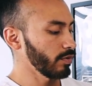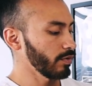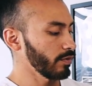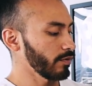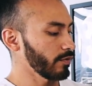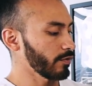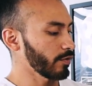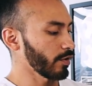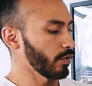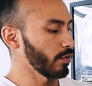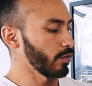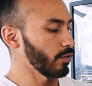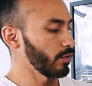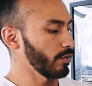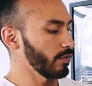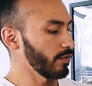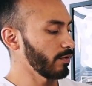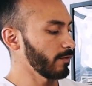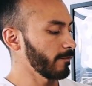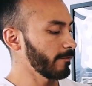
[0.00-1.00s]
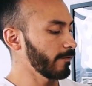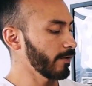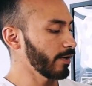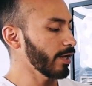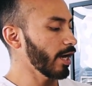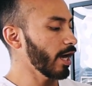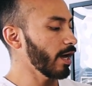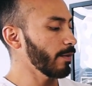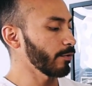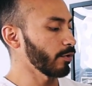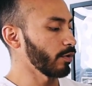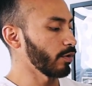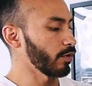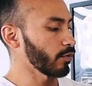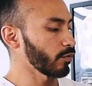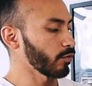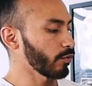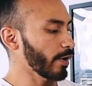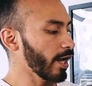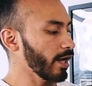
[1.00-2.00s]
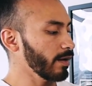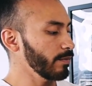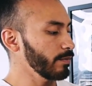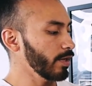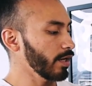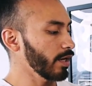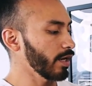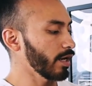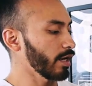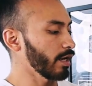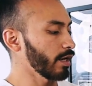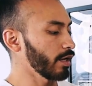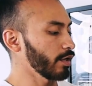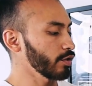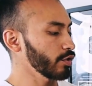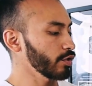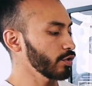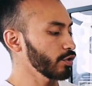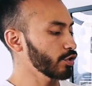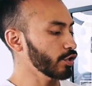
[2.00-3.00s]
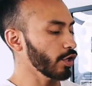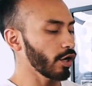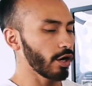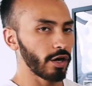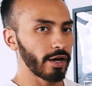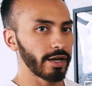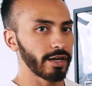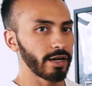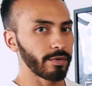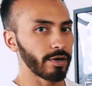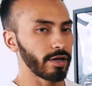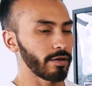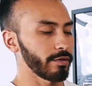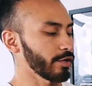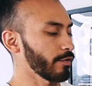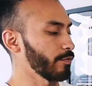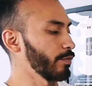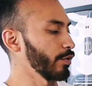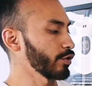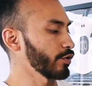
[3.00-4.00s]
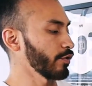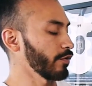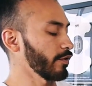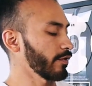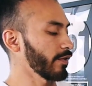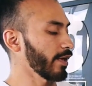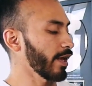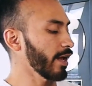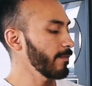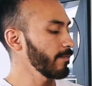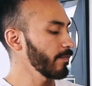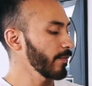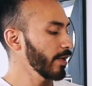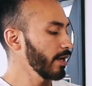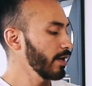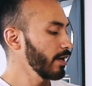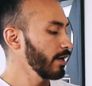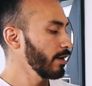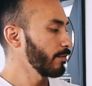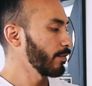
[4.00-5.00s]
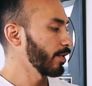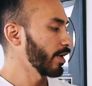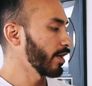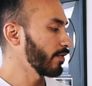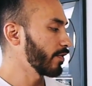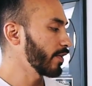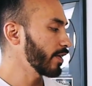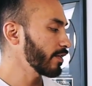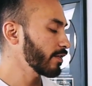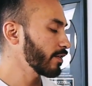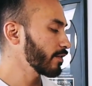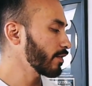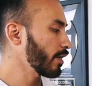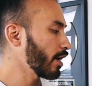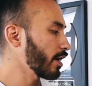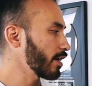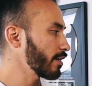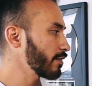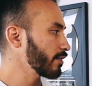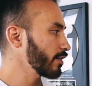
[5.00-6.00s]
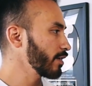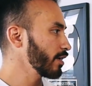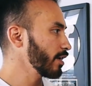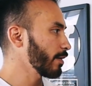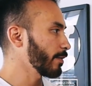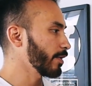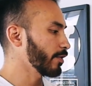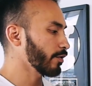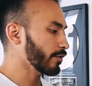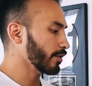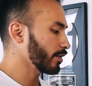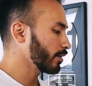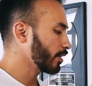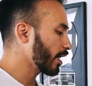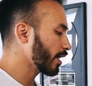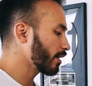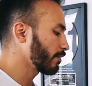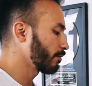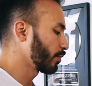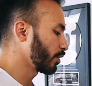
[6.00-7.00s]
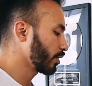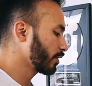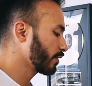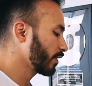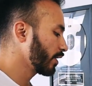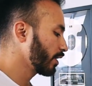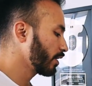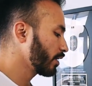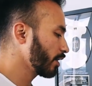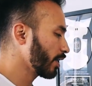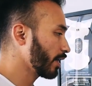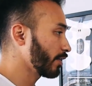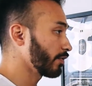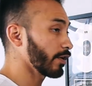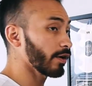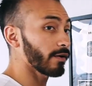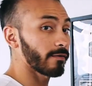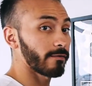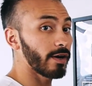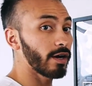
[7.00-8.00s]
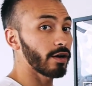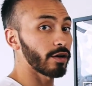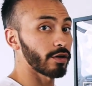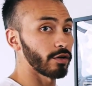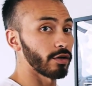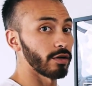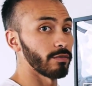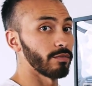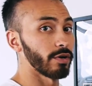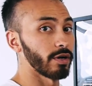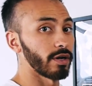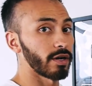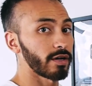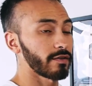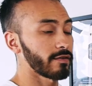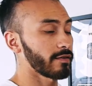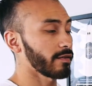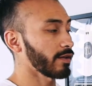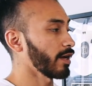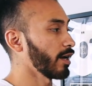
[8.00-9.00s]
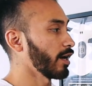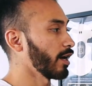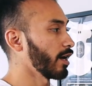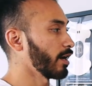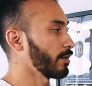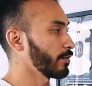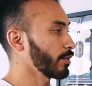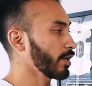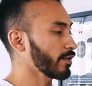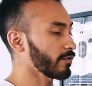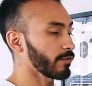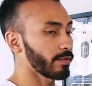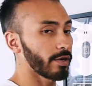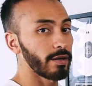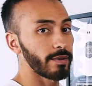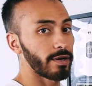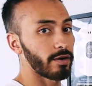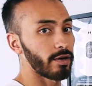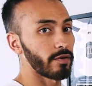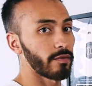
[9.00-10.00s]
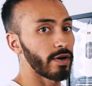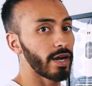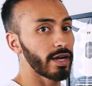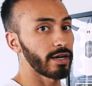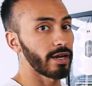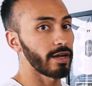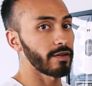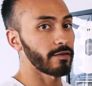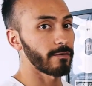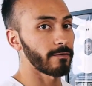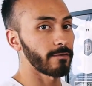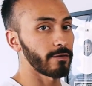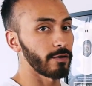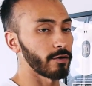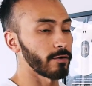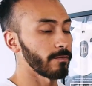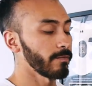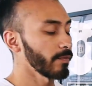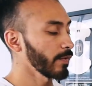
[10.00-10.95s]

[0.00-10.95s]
so phenomenal. Ram Charan, I probably just butchered his name, but this is honestly, I mean, there's a lot of books here and they're very good books. You guys have probably already recognized a few,